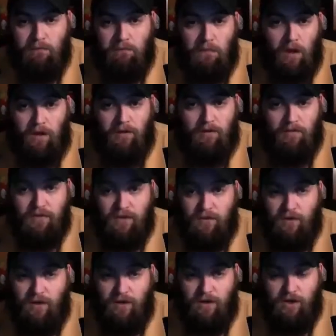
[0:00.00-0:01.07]
I don't know, see what
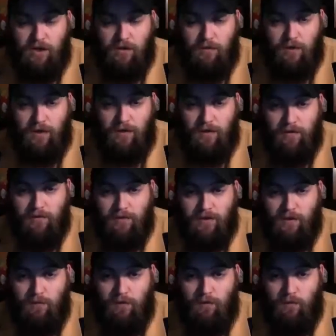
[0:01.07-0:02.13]
kind of shit we can do, see
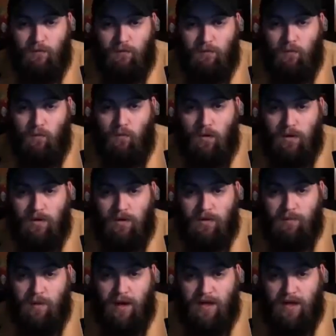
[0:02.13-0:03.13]
what this pack's